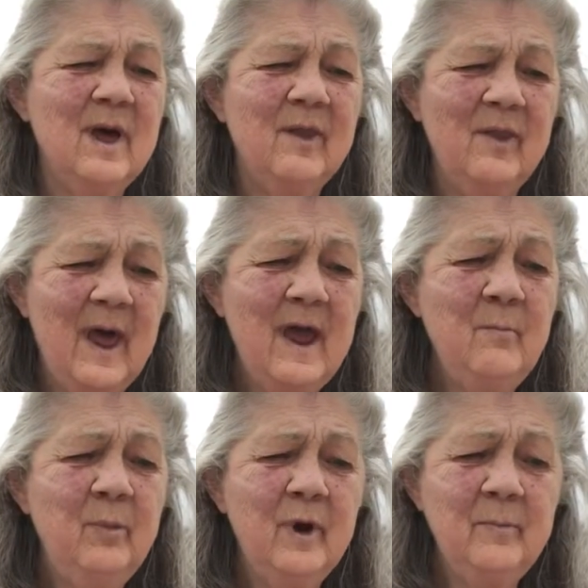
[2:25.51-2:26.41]
they
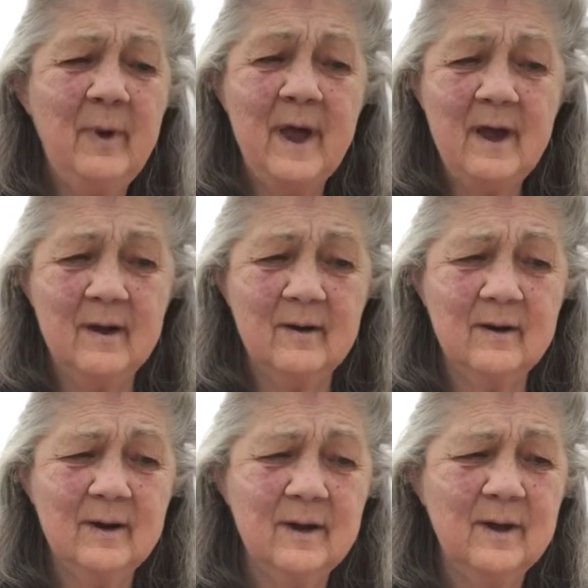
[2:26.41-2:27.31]

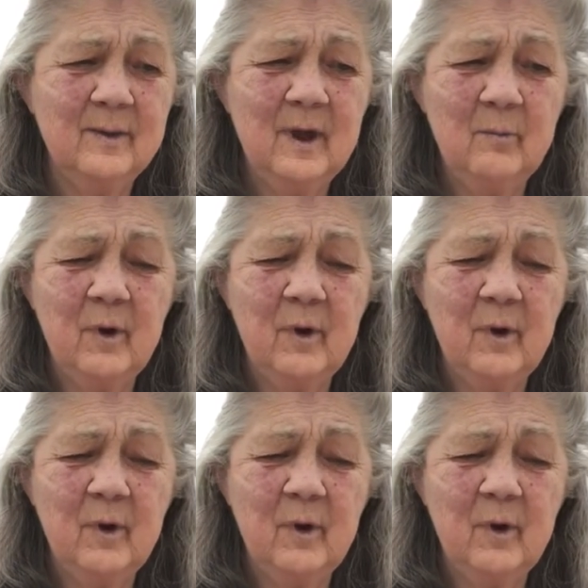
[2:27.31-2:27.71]
prepare their